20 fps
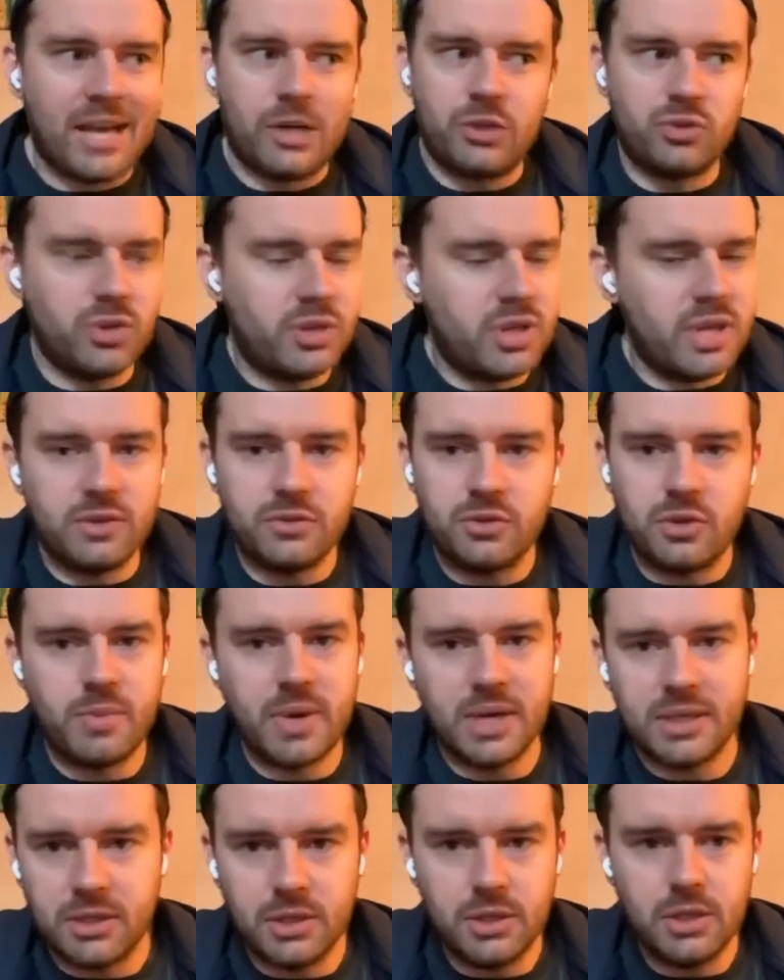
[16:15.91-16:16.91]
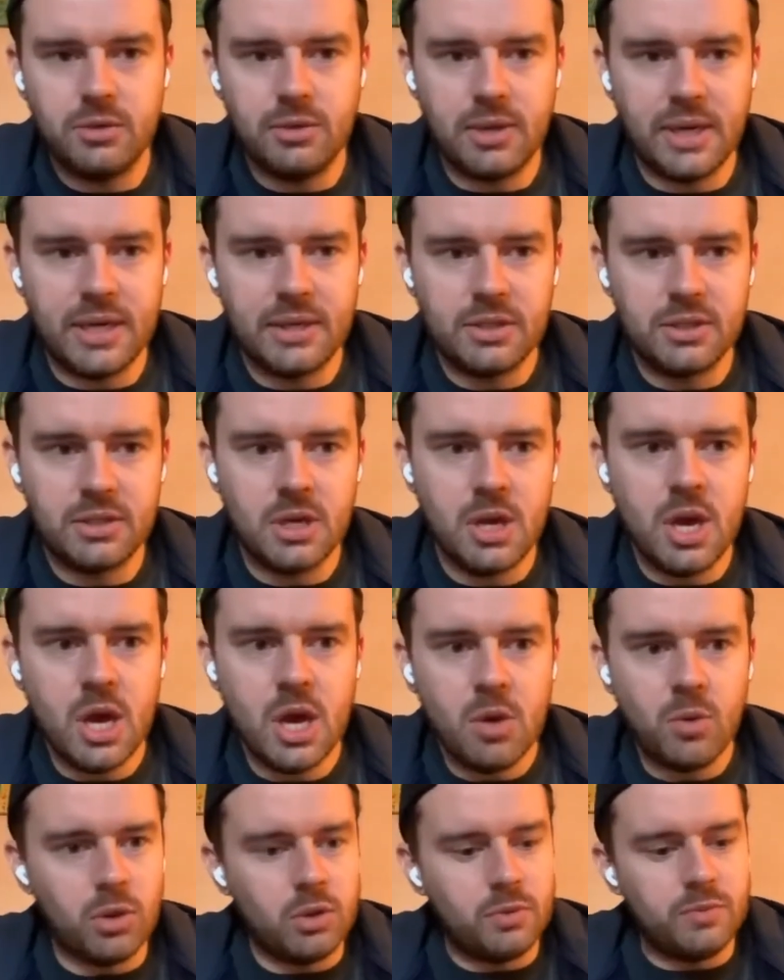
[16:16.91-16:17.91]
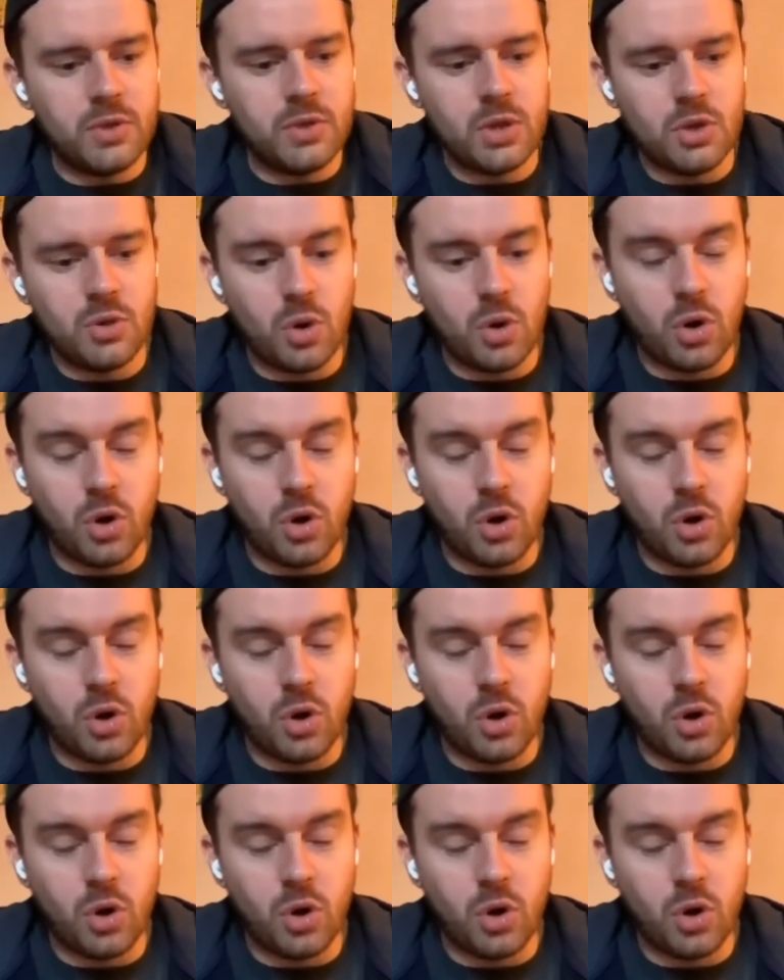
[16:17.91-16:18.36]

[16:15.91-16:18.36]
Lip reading: extra things on my to-do list. Well, you